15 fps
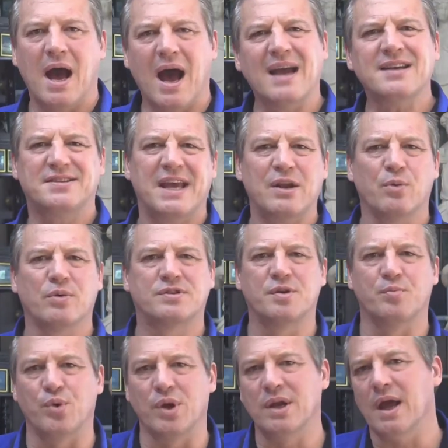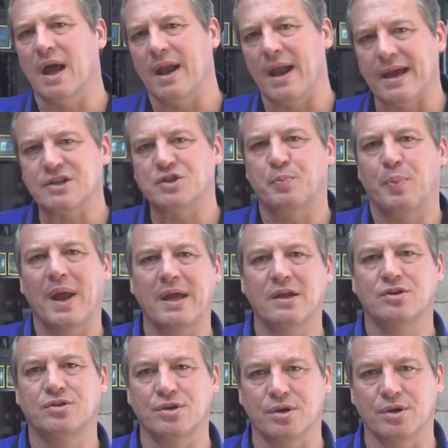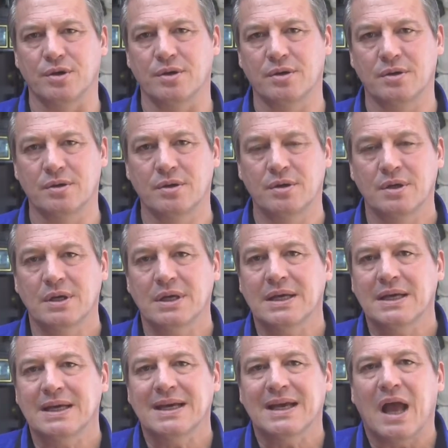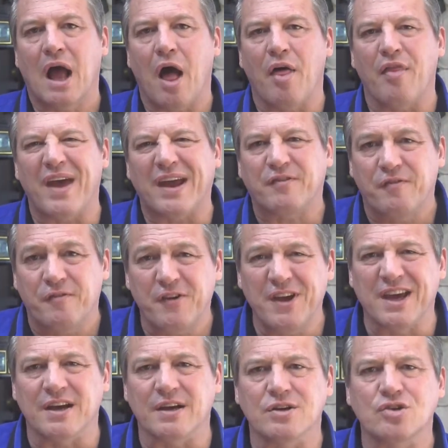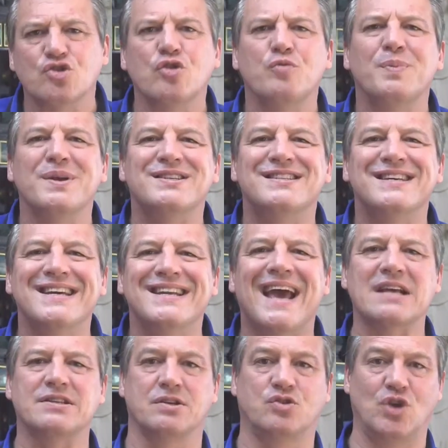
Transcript: I sat with Sabrina and I explained to her that fear should be seen as a